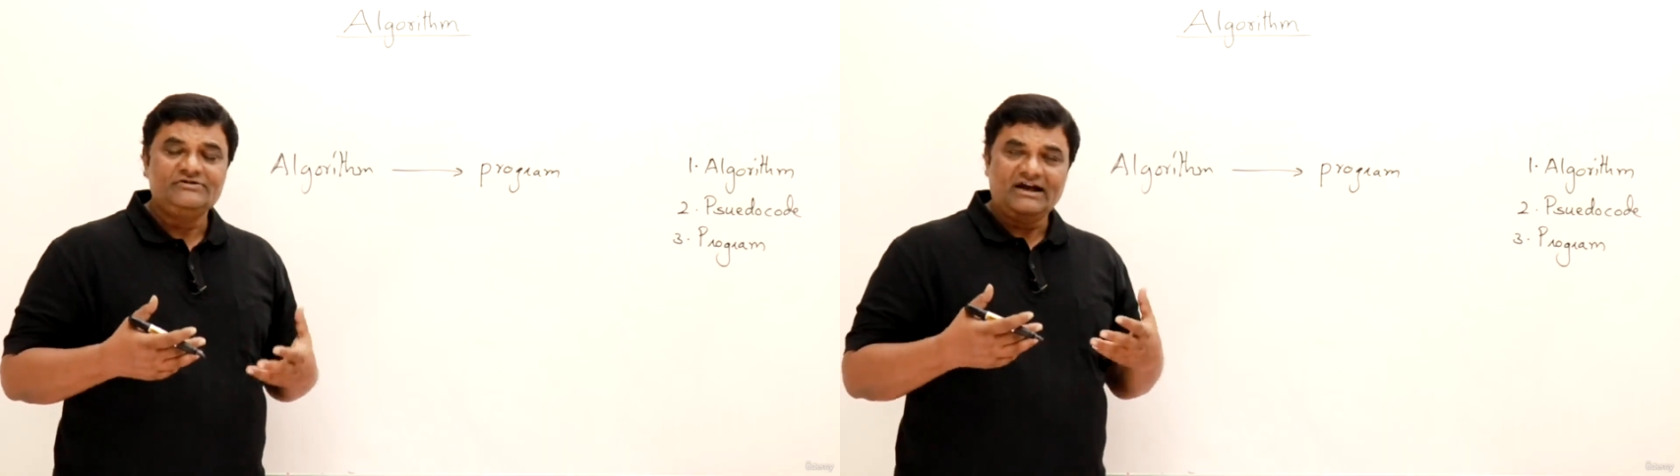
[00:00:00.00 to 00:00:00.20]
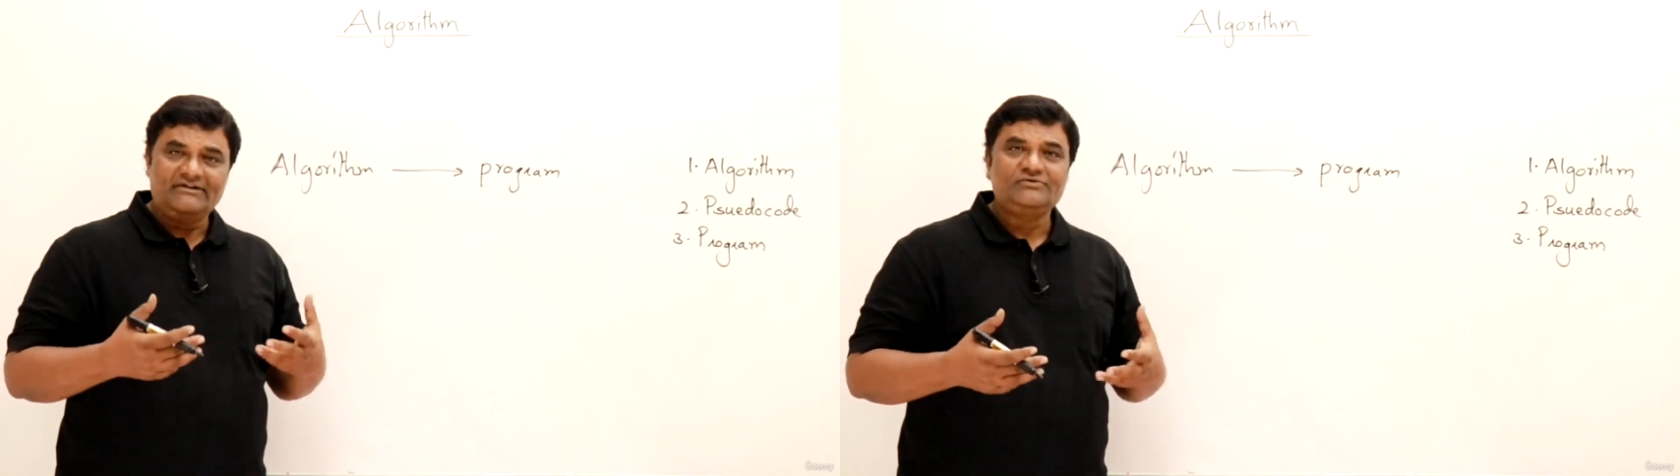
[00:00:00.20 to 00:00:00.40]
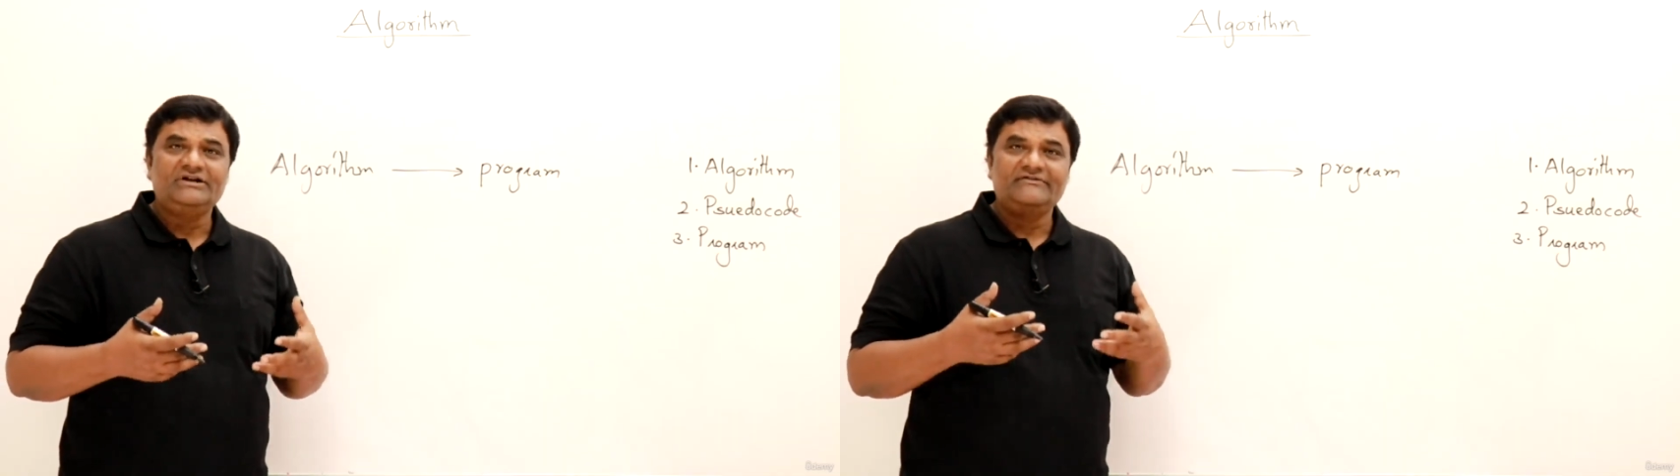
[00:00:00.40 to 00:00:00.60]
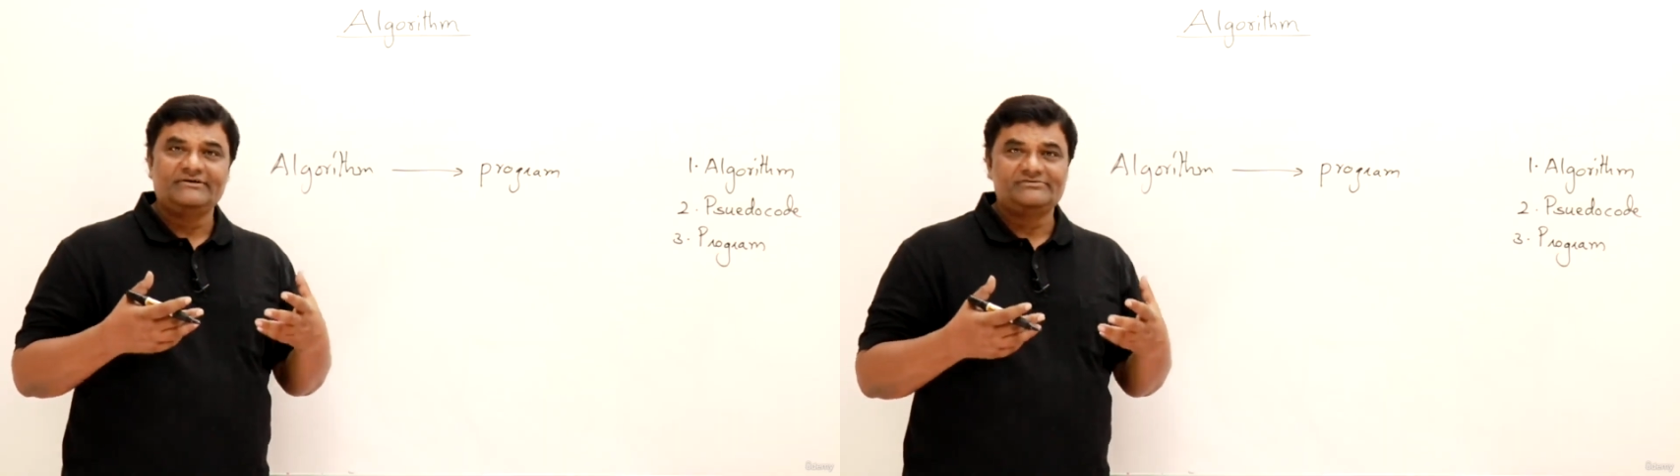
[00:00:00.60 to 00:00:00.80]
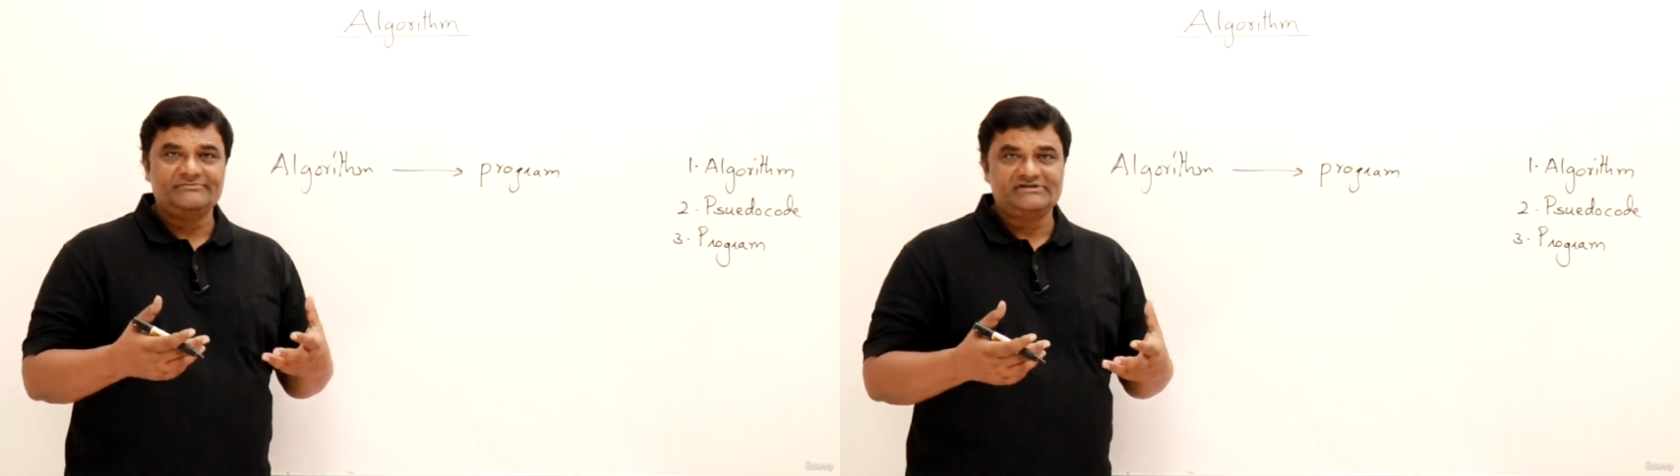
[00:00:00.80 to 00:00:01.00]
You have to
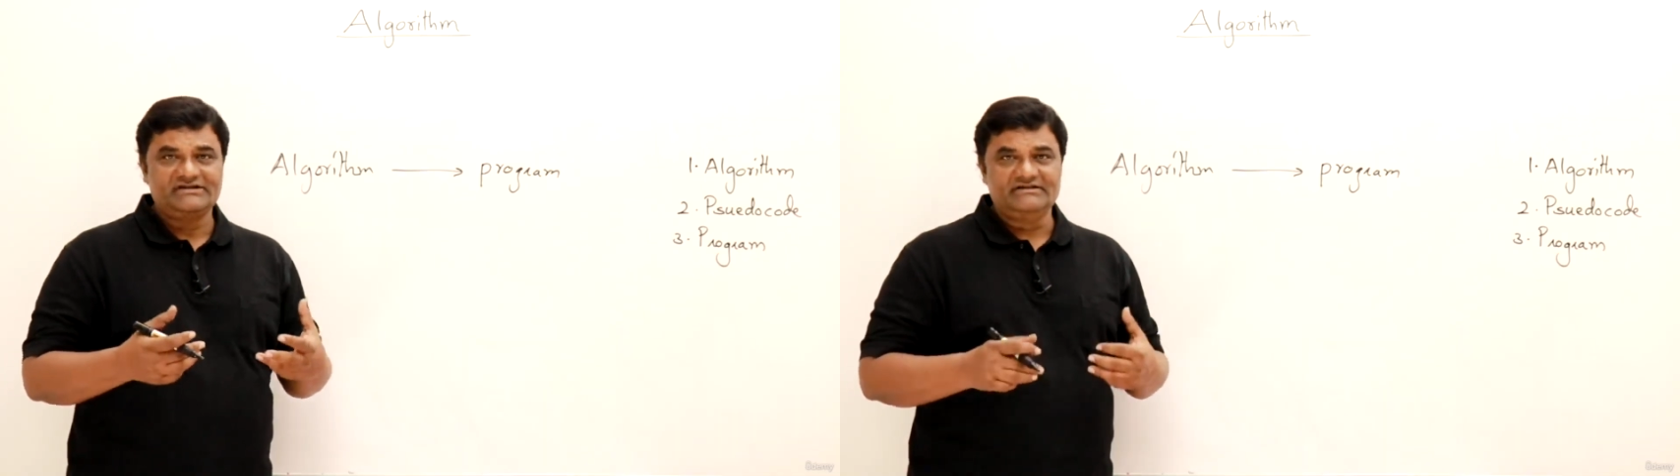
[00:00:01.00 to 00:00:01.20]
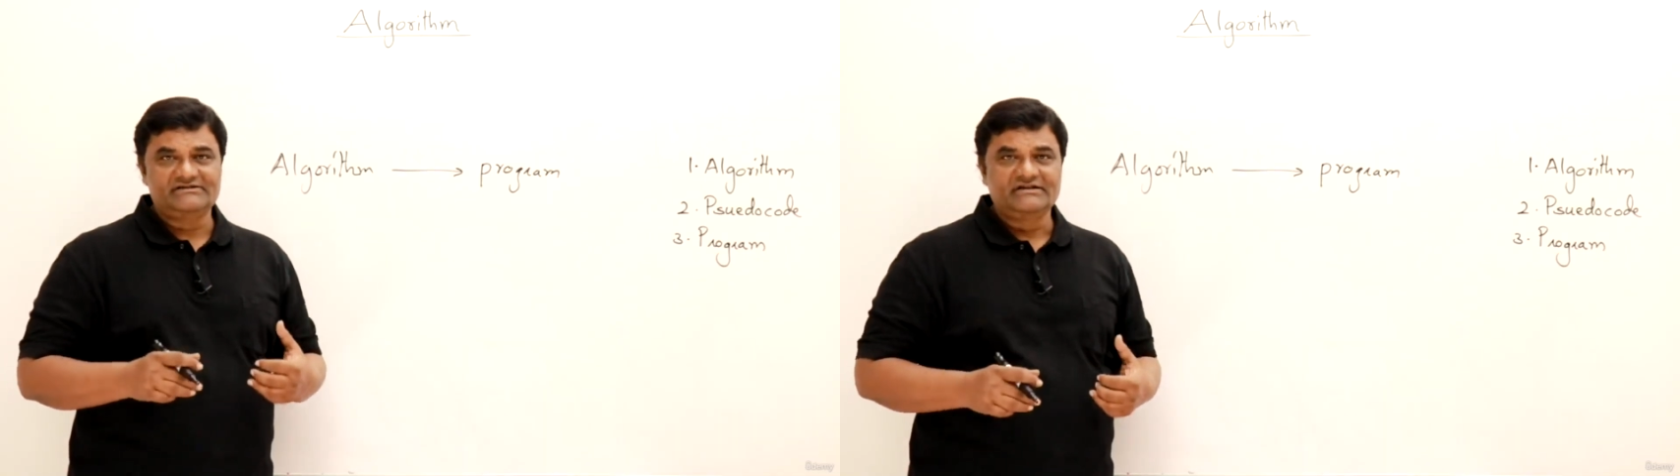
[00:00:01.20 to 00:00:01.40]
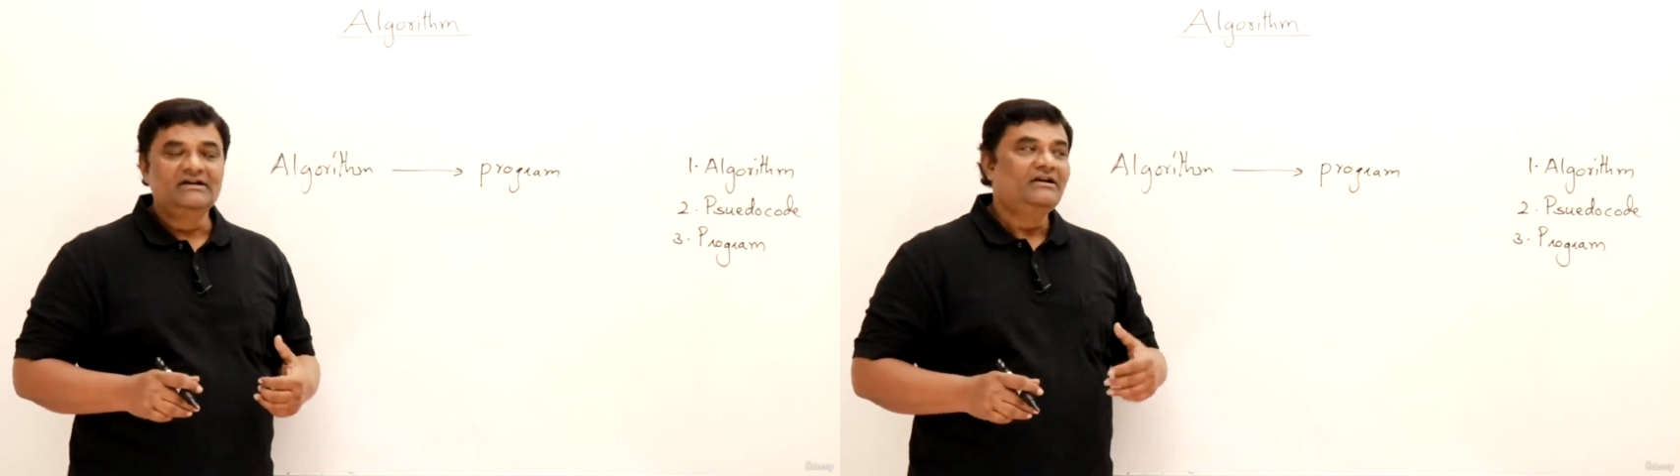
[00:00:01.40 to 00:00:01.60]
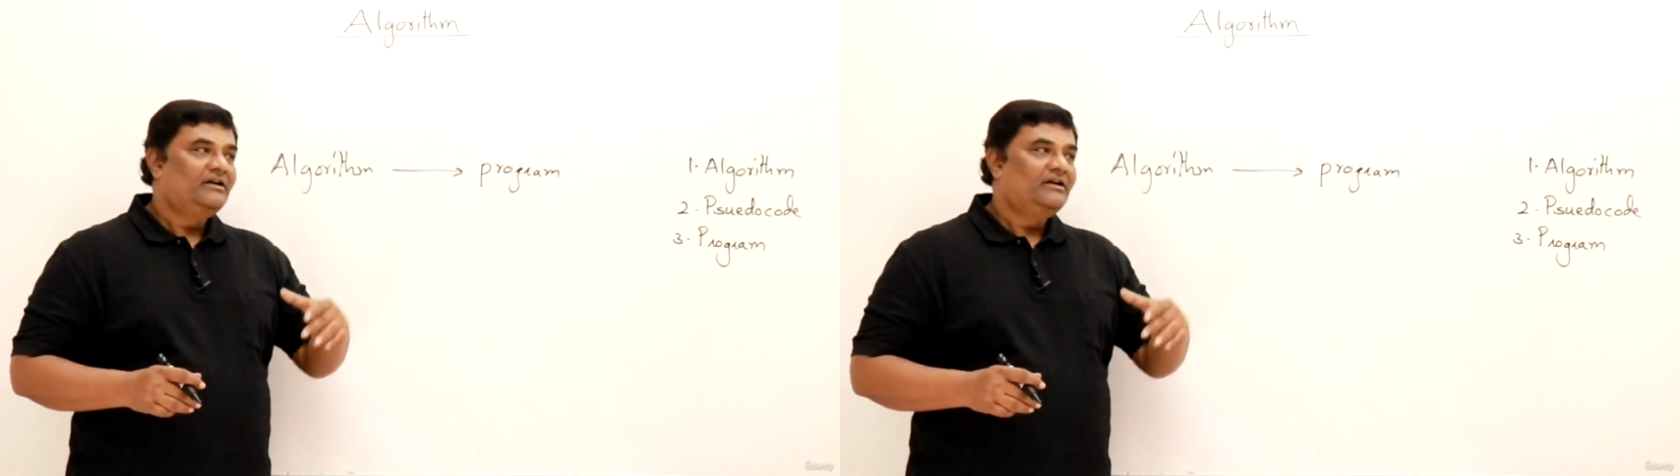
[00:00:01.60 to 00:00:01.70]
develop some skills.